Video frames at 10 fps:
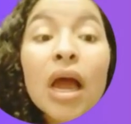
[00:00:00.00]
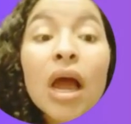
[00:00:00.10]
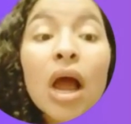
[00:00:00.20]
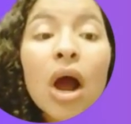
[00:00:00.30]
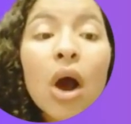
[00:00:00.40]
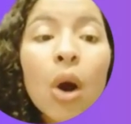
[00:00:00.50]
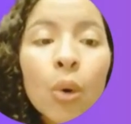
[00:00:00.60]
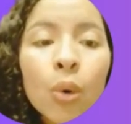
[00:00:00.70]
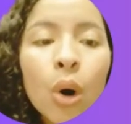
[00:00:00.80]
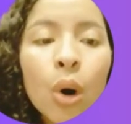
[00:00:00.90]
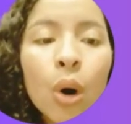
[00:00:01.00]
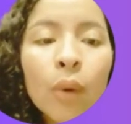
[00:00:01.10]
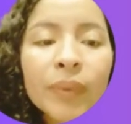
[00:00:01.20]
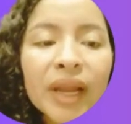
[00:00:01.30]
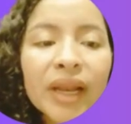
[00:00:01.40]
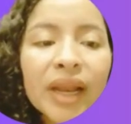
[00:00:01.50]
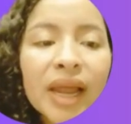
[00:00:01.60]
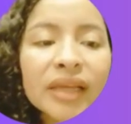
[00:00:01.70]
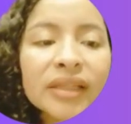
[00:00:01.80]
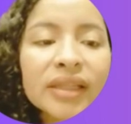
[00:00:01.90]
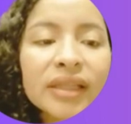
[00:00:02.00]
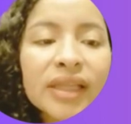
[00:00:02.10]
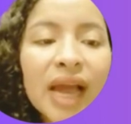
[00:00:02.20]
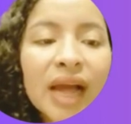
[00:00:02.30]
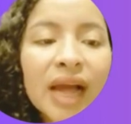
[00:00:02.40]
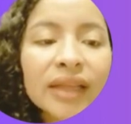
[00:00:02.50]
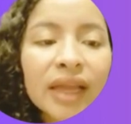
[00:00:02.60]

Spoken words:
of the legs near the